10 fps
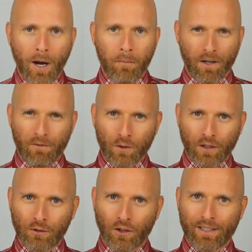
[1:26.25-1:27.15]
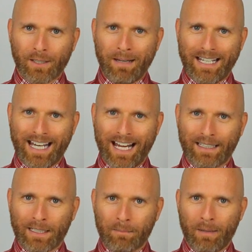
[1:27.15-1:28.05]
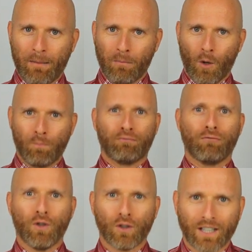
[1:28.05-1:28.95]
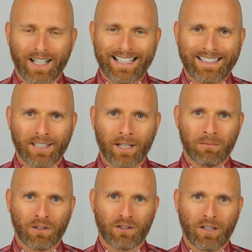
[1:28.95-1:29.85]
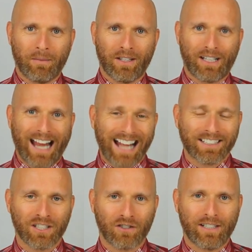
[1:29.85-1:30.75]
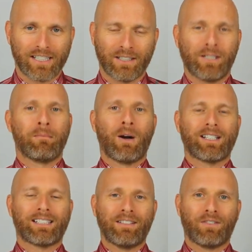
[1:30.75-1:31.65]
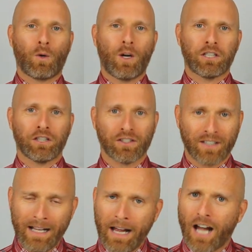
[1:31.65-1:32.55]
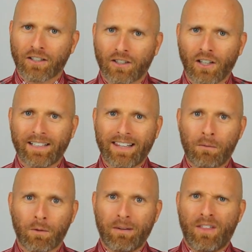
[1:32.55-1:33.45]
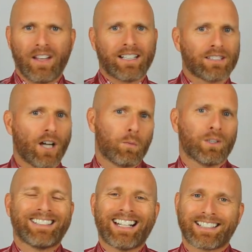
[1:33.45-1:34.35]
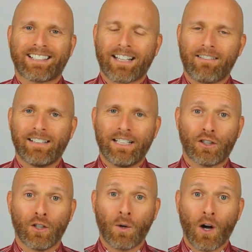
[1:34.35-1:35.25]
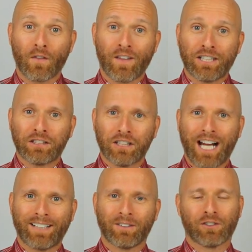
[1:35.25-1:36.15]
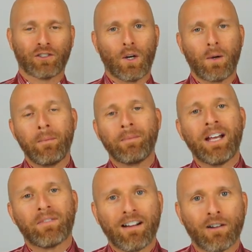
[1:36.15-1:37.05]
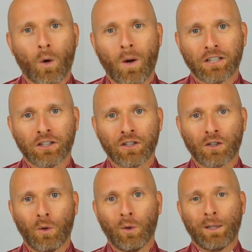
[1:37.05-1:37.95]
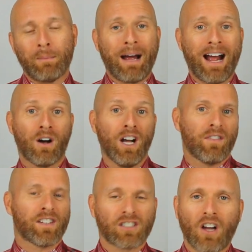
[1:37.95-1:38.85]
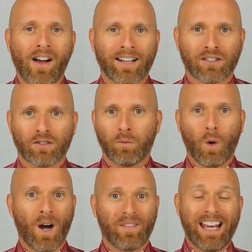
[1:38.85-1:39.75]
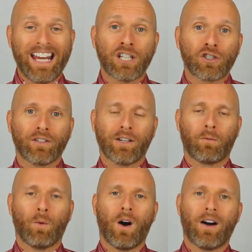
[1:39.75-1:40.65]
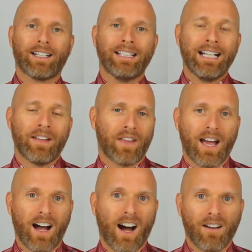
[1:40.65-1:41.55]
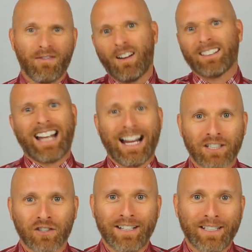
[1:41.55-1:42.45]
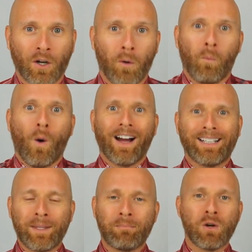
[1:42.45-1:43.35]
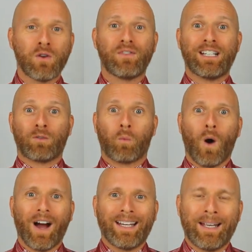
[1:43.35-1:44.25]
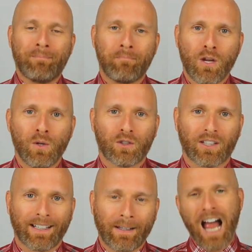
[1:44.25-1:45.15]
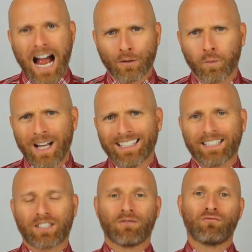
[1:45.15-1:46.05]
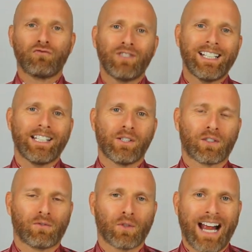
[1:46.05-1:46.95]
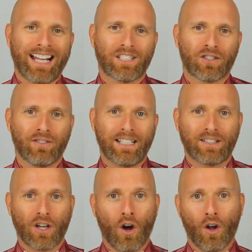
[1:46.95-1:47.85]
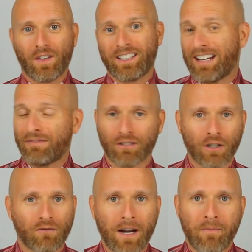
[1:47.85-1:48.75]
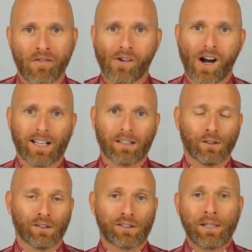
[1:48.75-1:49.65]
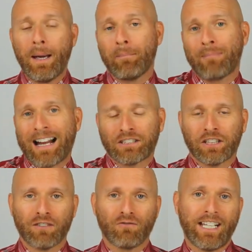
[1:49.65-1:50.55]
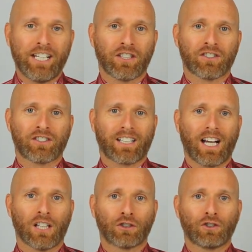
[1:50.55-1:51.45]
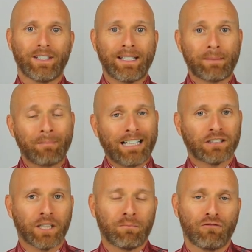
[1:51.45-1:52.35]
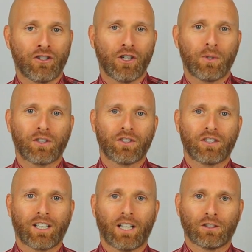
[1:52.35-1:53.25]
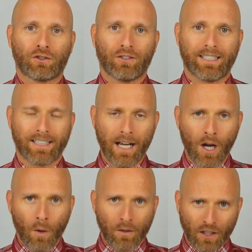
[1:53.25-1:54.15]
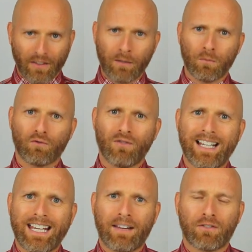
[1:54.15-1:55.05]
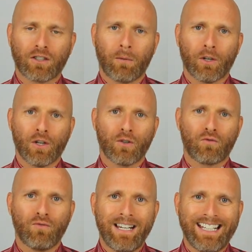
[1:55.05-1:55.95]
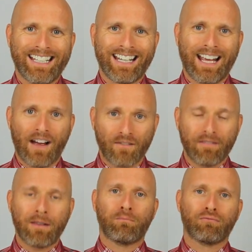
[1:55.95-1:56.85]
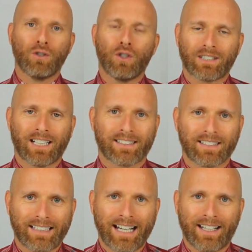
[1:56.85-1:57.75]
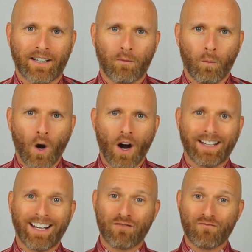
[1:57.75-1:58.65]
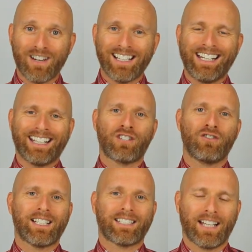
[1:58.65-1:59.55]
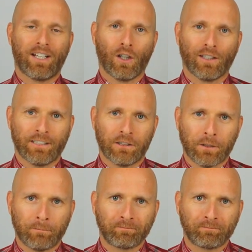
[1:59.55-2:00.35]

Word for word: But I've also tried to make it a little bit more broader in terms of some of the categories that you might see for questions. And certainly that would be things that I wouldn't necessarily do on this channel. So there are questions all about the science of wine, the history of wine. There are fun categories on wine in the movies, wine in music, as well as some really useful categories on the different grape varietals, matching regions to countries, matching producers to countries, which I think would really give someone who's reading it a very broad understanding of wine and really increase their knowledge.